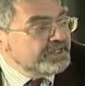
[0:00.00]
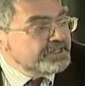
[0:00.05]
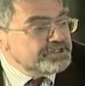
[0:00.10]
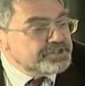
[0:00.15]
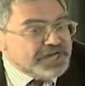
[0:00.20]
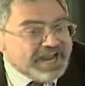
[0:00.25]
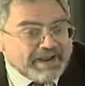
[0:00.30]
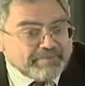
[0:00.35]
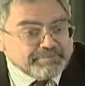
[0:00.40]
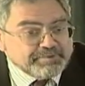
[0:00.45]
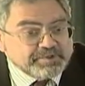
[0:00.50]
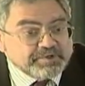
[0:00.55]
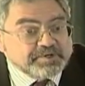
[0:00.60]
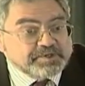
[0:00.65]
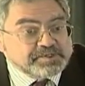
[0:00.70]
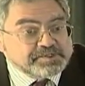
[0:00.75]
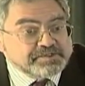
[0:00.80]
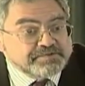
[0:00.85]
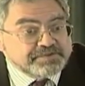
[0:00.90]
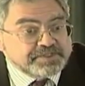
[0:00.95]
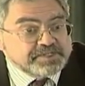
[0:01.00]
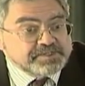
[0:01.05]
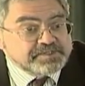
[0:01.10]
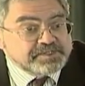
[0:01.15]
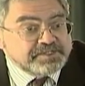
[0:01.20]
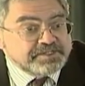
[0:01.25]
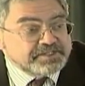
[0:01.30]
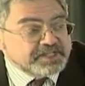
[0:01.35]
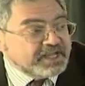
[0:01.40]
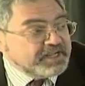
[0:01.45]
chapters of this
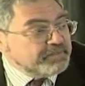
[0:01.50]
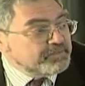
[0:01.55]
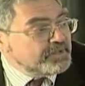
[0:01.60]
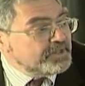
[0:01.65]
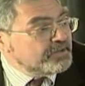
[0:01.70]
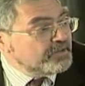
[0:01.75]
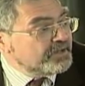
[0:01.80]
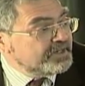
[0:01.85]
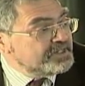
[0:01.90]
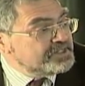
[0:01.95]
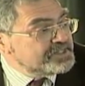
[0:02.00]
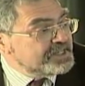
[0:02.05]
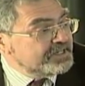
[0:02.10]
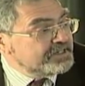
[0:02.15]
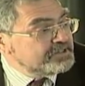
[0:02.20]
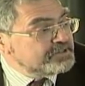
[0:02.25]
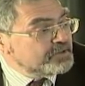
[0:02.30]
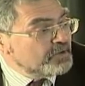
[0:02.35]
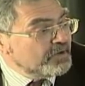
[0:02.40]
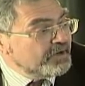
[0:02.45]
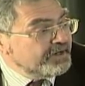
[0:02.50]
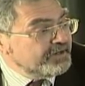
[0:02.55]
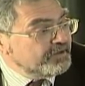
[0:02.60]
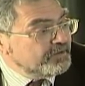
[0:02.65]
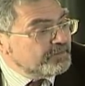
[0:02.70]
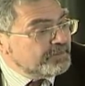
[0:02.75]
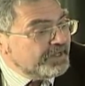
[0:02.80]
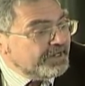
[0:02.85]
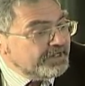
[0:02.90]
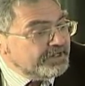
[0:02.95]
indictment on its editorial
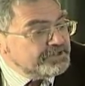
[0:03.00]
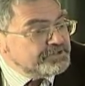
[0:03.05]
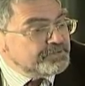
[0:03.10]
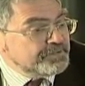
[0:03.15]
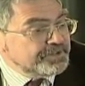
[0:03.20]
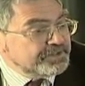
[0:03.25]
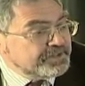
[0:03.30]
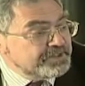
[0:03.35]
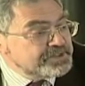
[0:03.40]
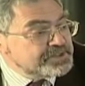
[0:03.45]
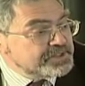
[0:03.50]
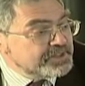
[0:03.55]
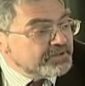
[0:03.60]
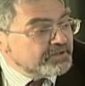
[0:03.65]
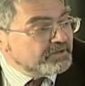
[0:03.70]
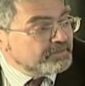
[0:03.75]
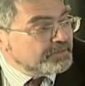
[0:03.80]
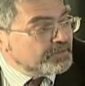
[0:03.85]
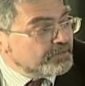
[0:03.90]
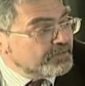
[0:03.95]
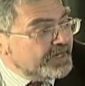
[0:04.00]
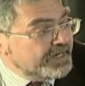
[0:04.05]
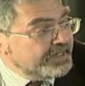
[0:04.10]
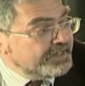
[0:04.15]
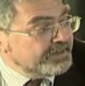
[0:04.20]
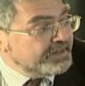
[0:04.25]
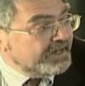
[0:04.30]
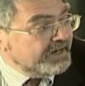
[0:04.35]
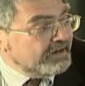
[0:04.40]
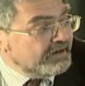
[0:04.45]
page with considerable
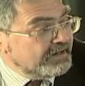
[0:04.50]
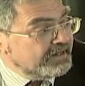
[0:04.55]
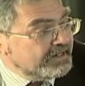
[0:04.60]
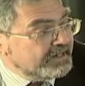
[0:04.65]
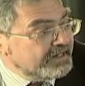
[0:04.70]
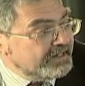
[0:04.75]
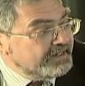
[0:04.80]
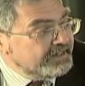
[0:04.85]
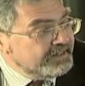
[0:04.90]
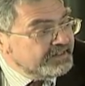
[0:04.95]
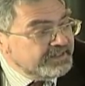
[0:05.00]
regularity.